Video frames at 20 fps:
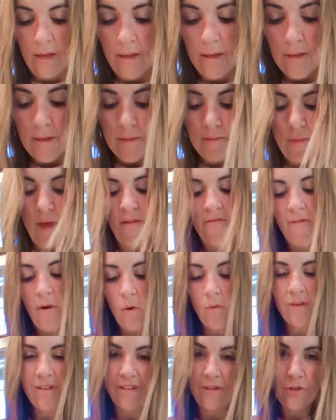My phone
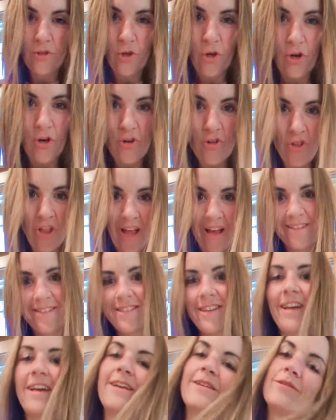didn't charge last
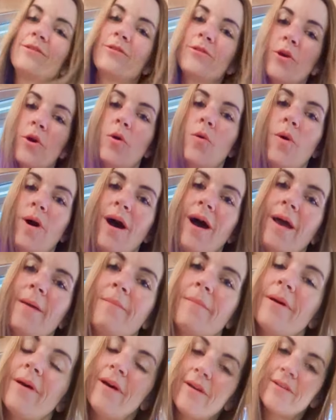night, so I'm
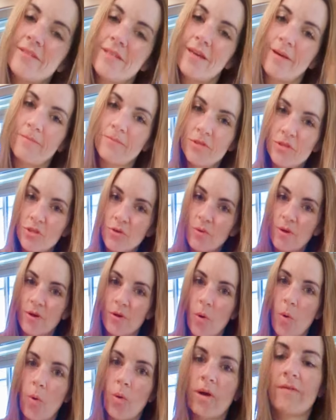hooked up to a
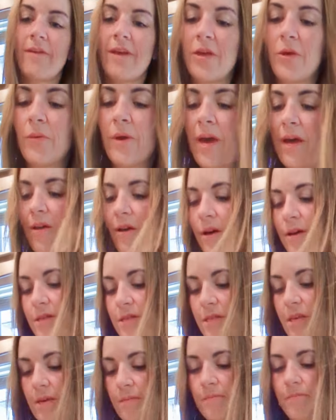cord that you cannot see.
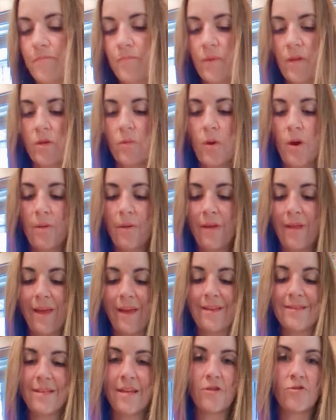You're probably like,
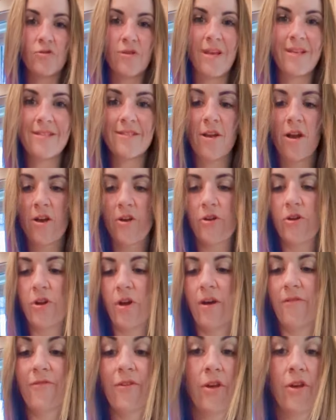Sandra, that's not good enough.